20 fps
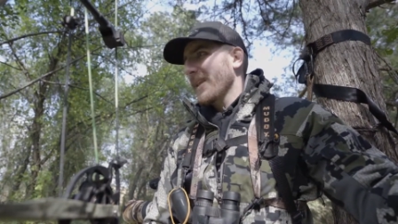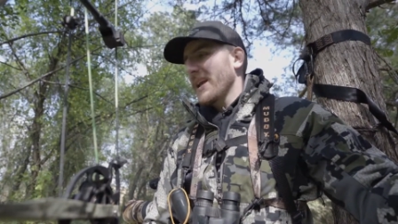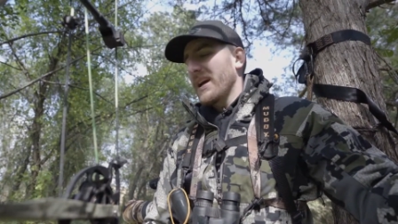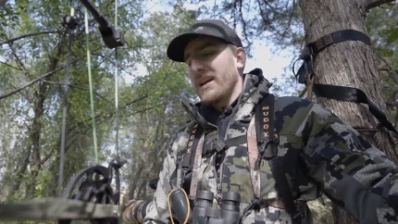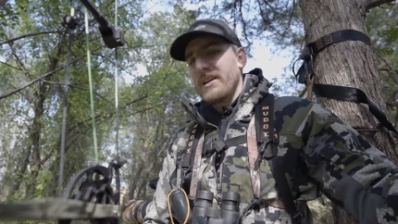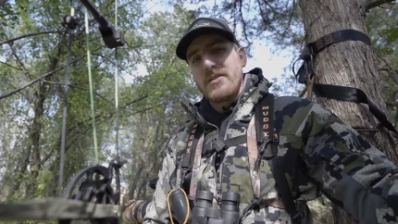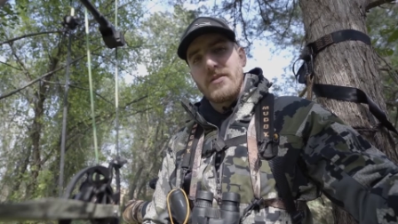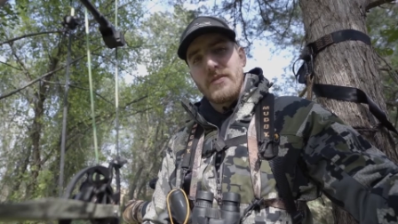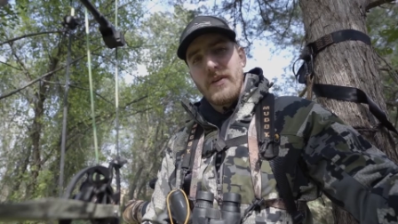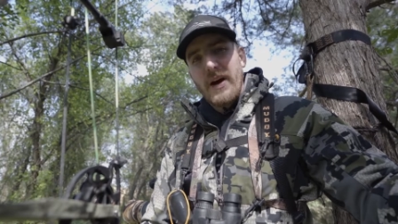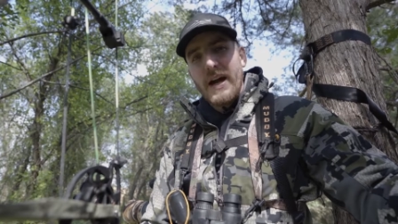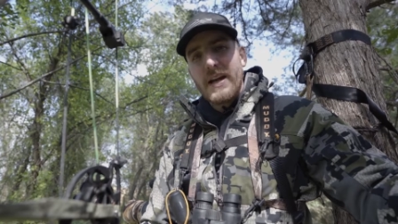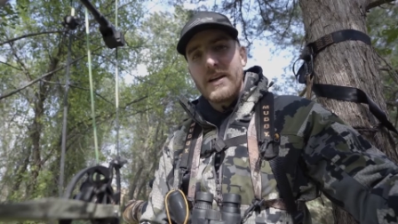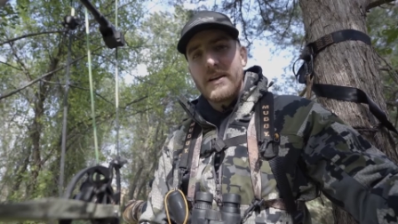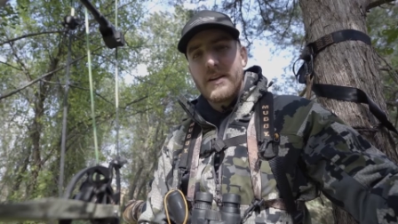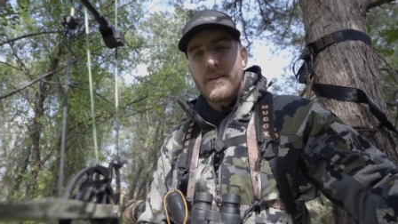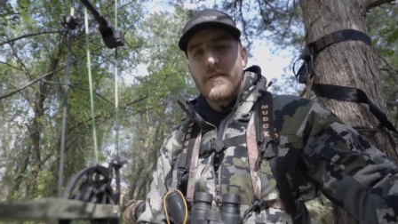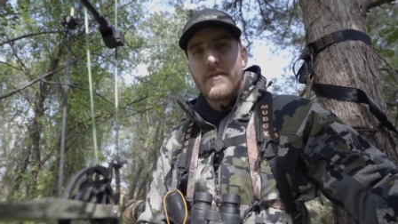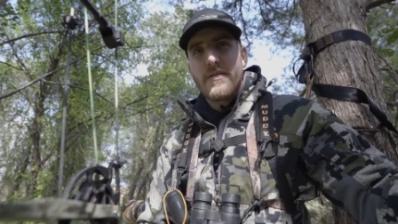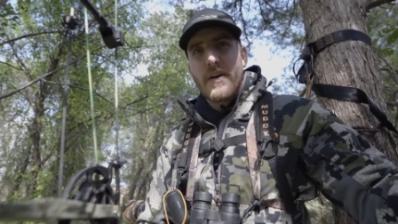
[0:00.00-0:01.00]
It's
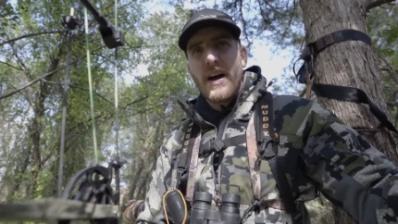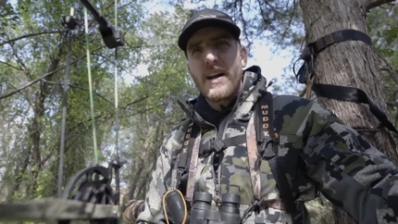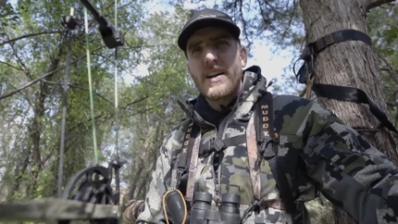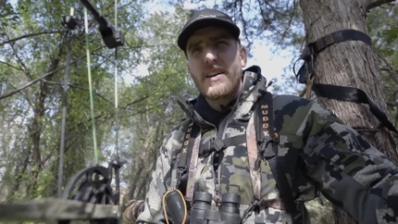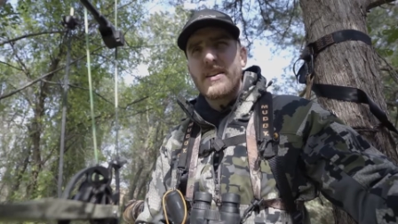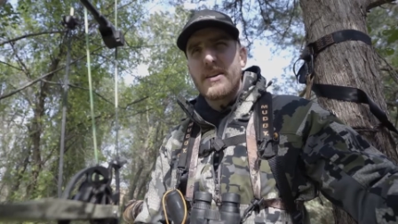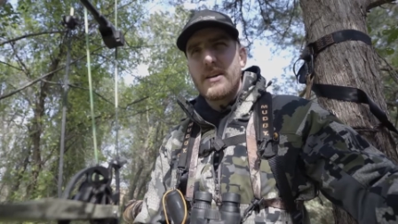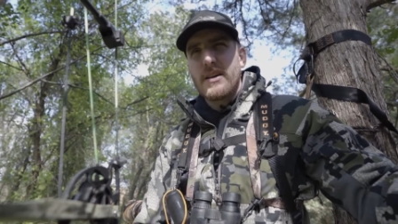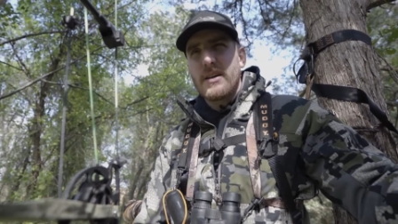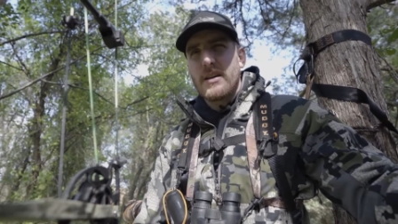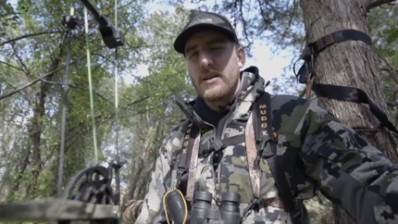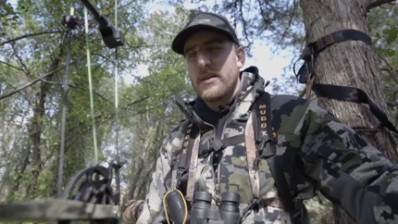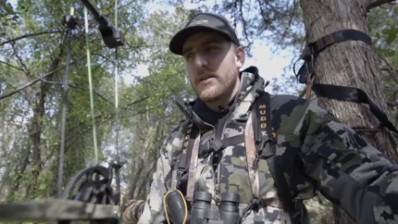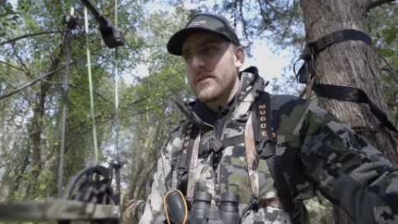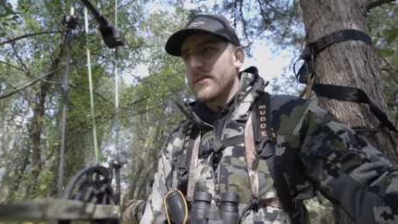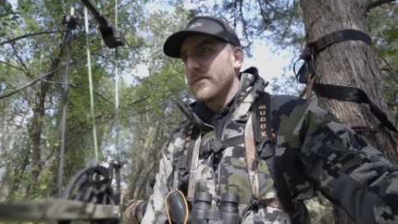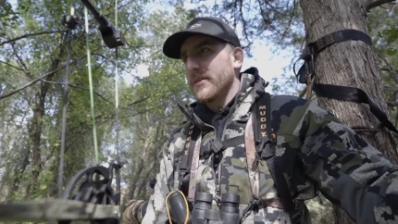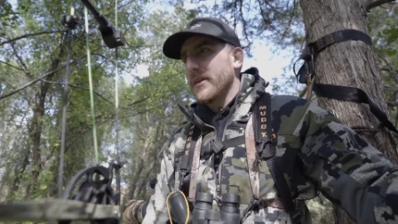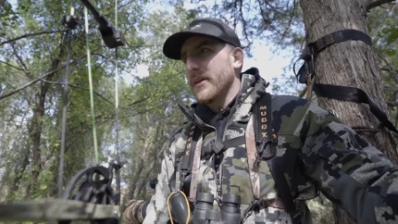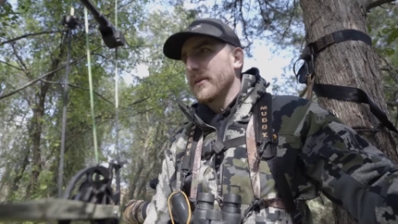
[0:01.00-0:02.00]
finally here.
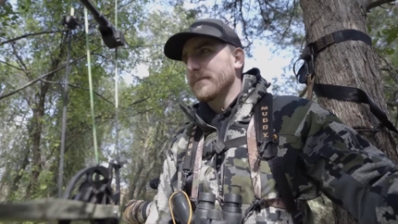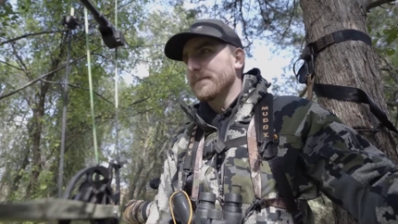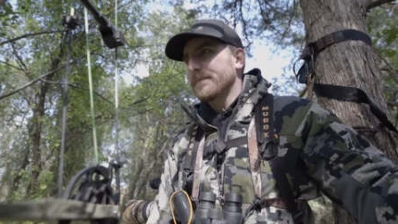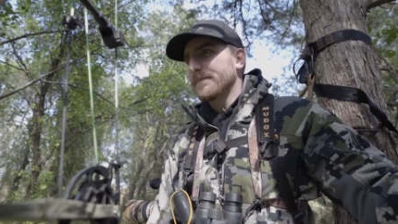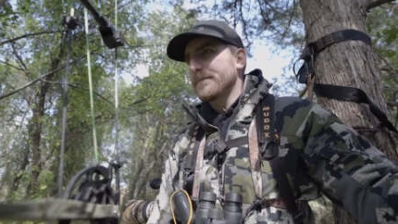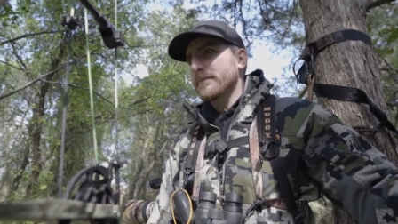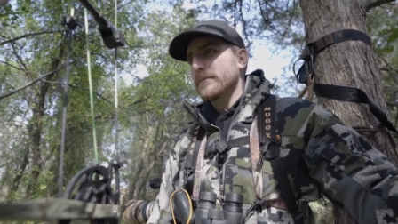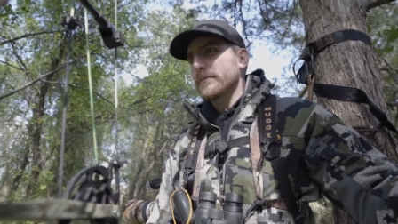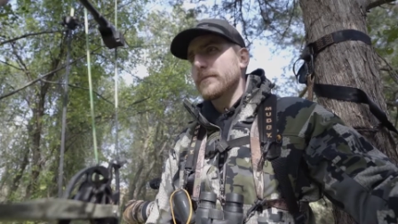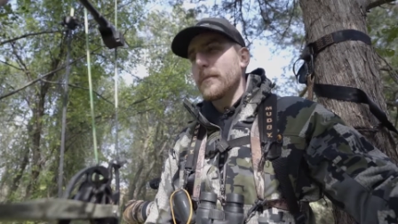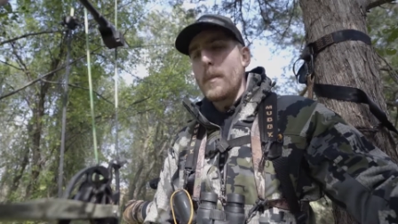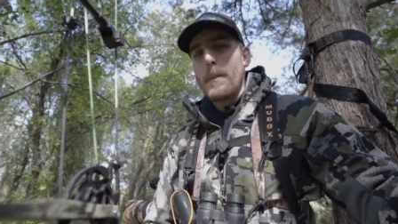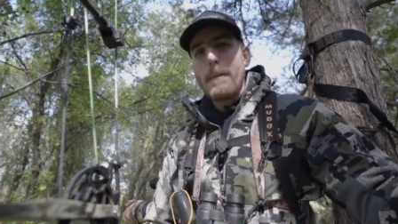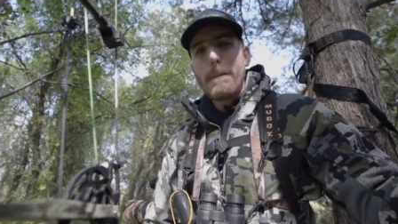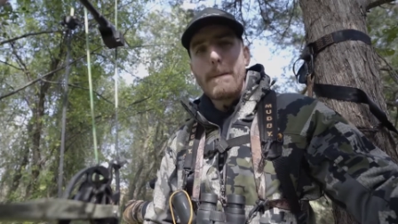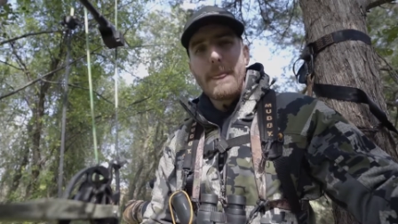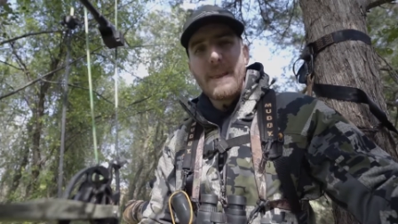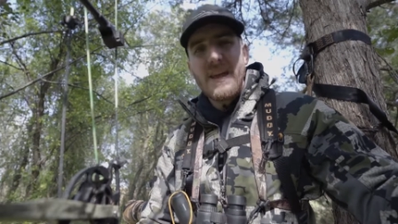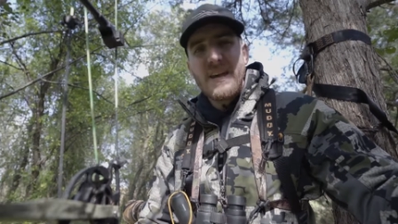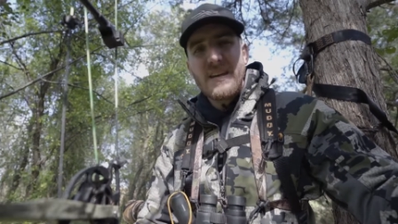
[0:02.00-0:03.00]
So
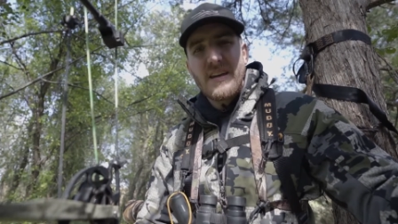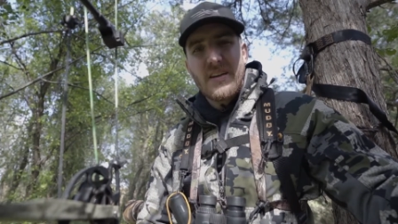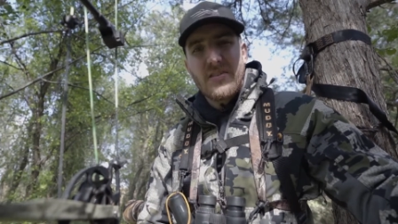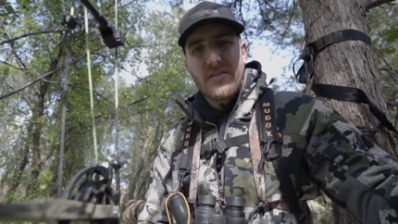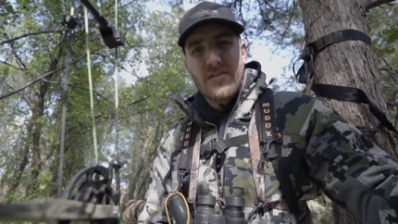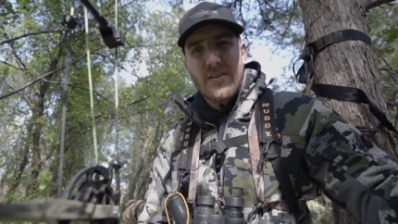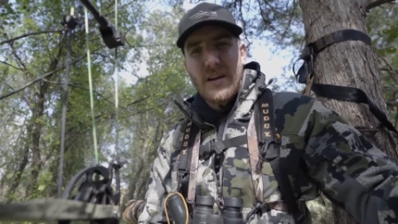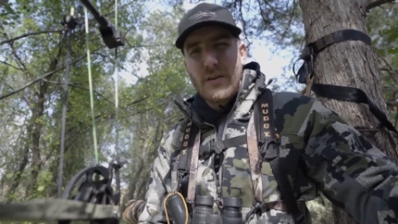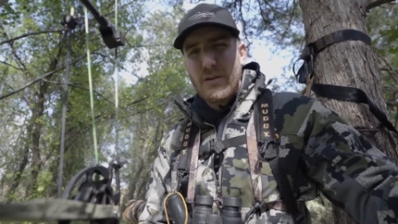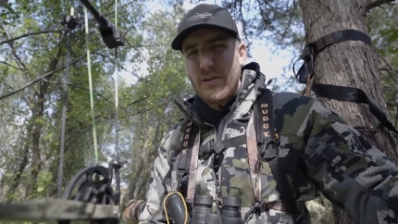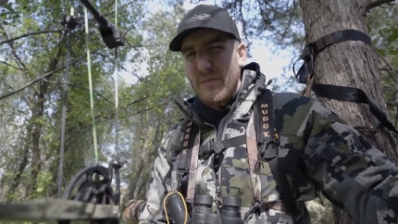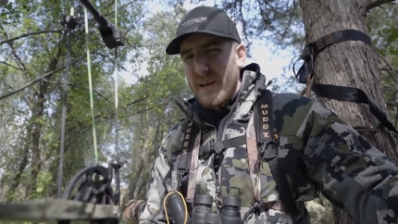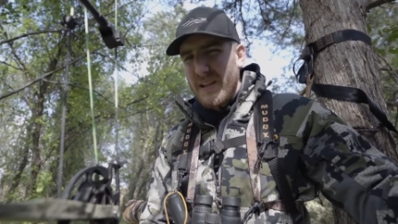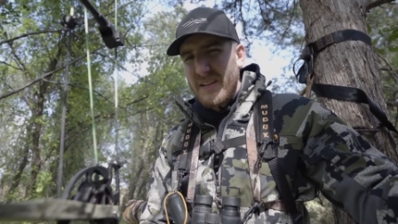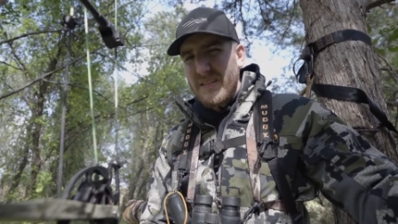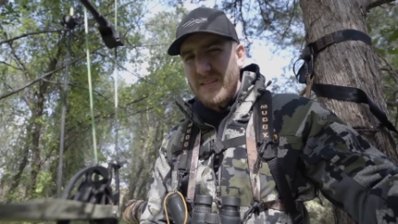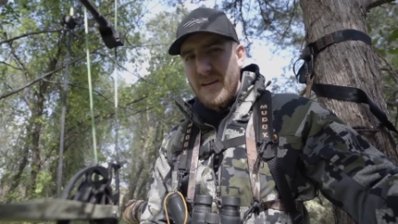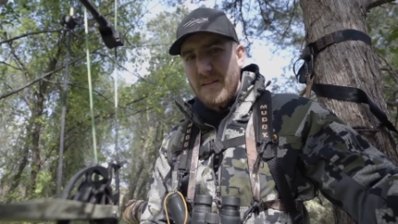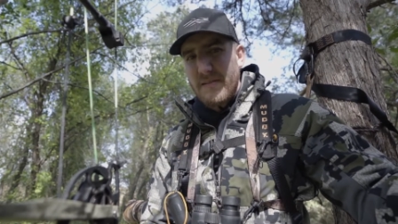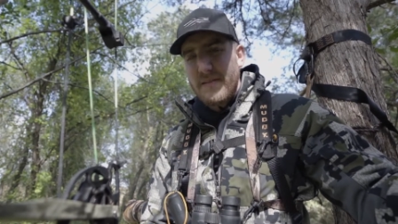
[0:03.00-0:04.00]
yesterday was
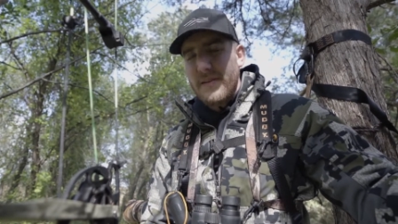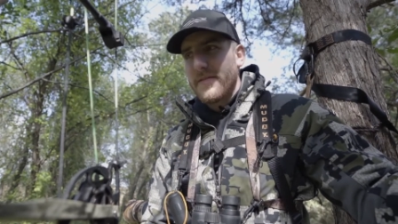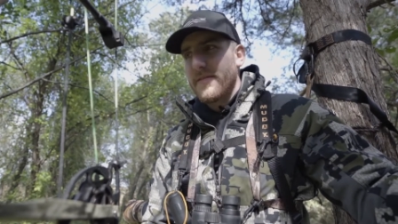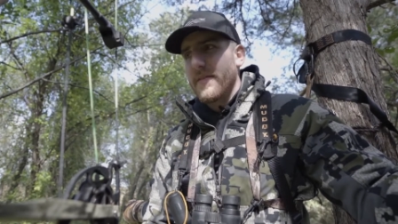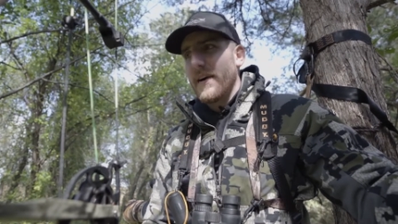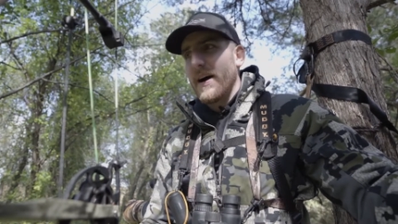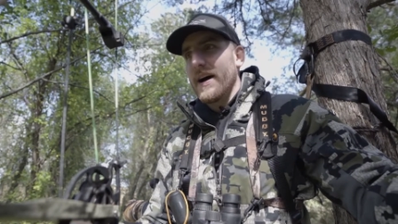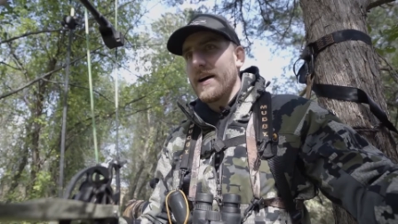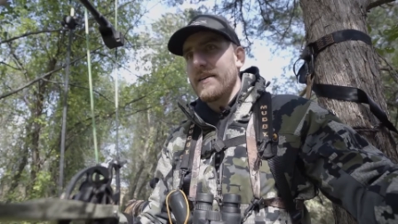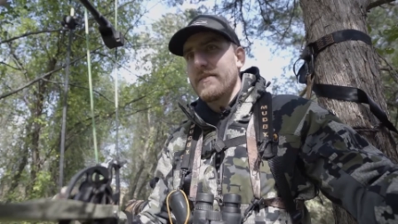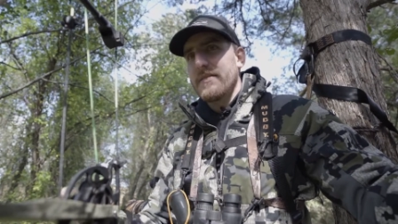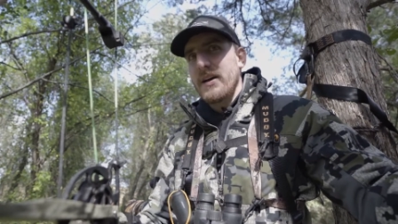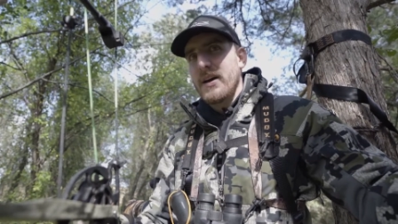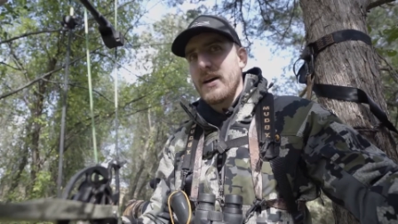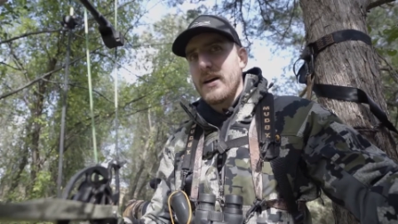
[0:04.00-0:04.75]
about 75.